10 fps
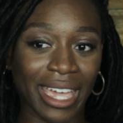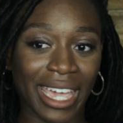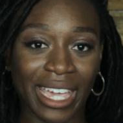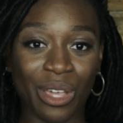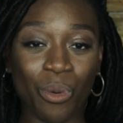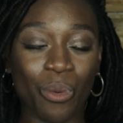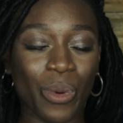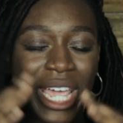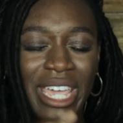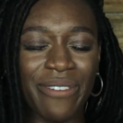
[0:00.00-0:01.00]
a
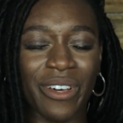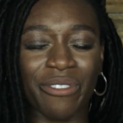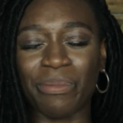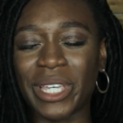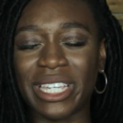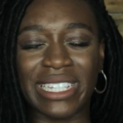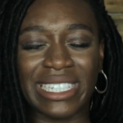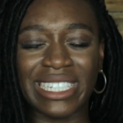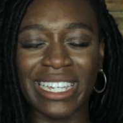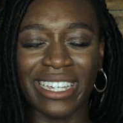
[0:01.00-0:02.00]
wave of
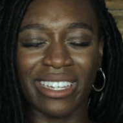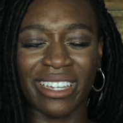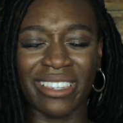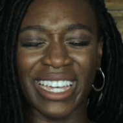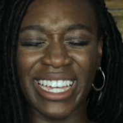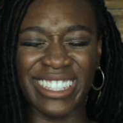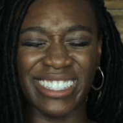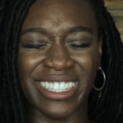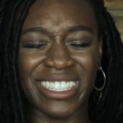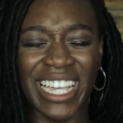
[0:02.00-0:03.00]
peace that
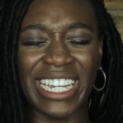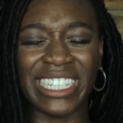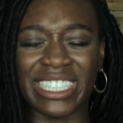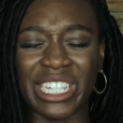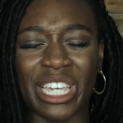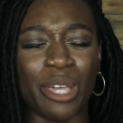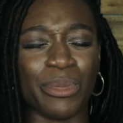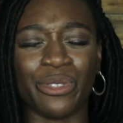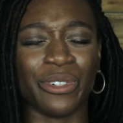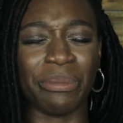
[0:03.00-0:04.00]
instantaneously
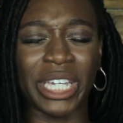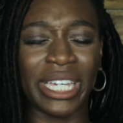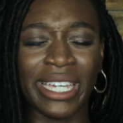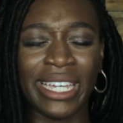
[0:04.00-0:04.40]
came over me.